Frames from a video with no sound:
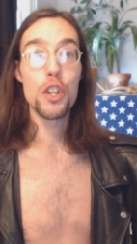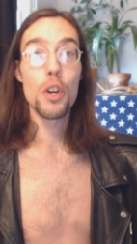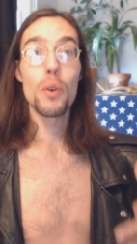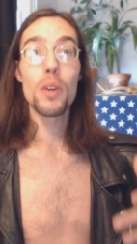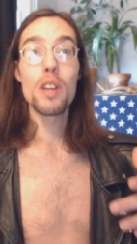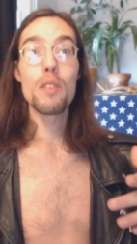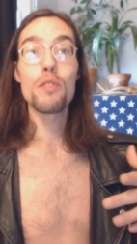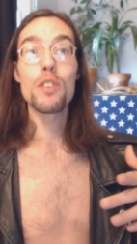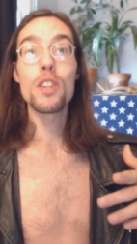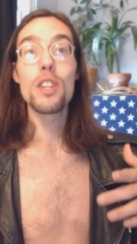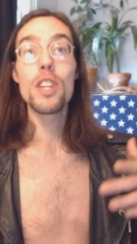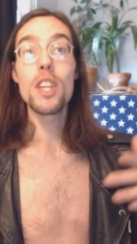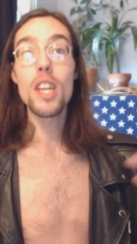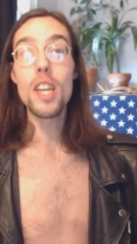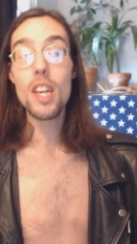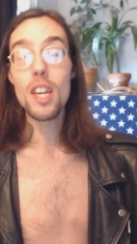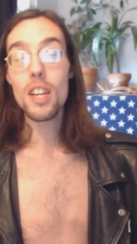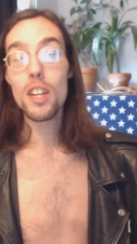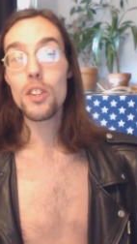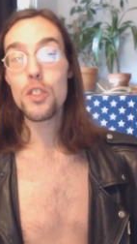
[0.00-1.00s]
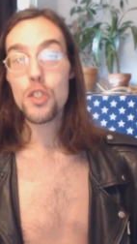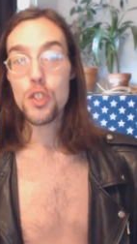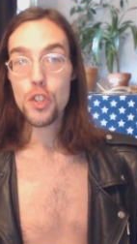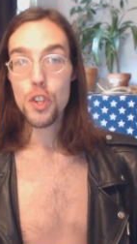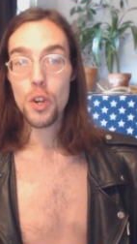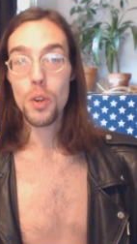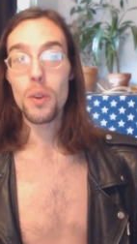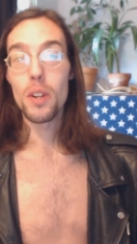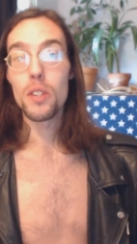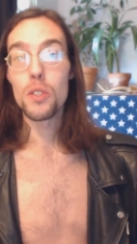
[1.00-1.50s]
don't even need
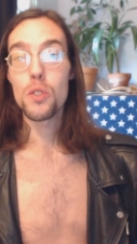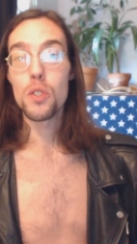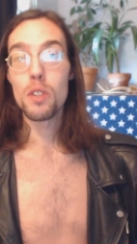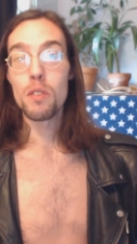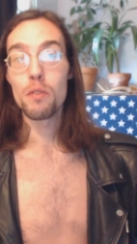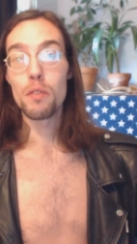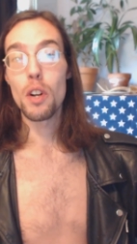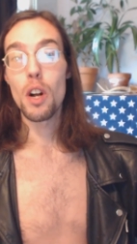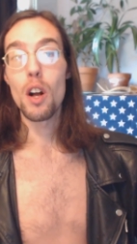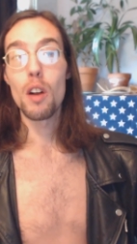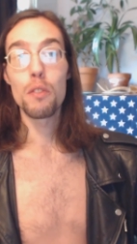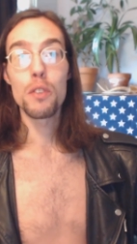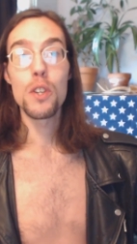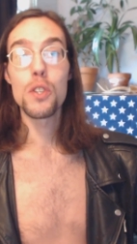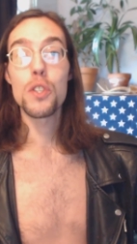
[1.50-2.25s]
insurance involved